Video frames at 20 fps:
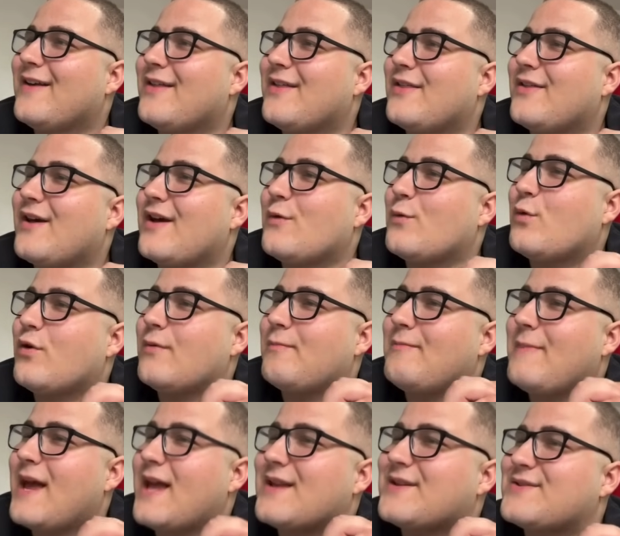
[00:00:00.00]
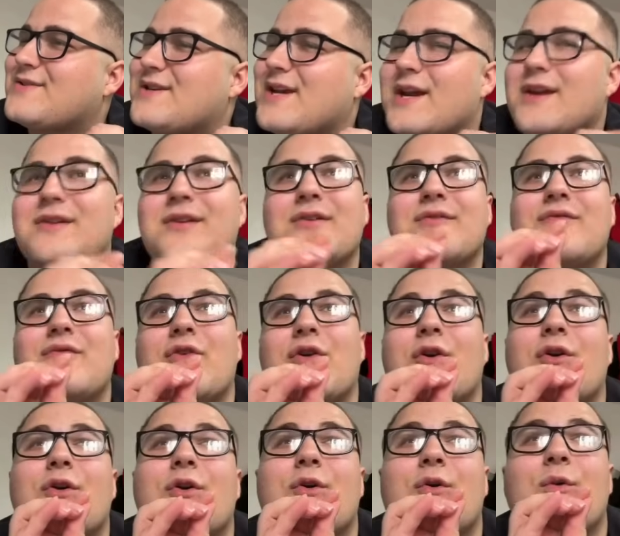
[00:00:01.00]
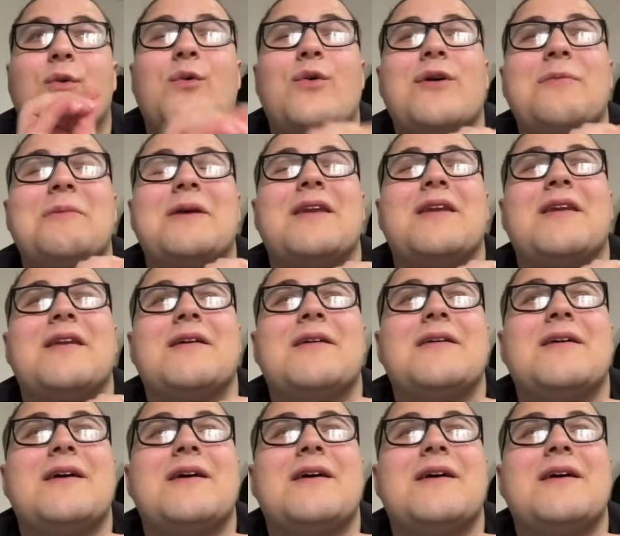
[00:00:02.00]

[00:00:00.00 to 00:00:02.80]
than man's standard for women.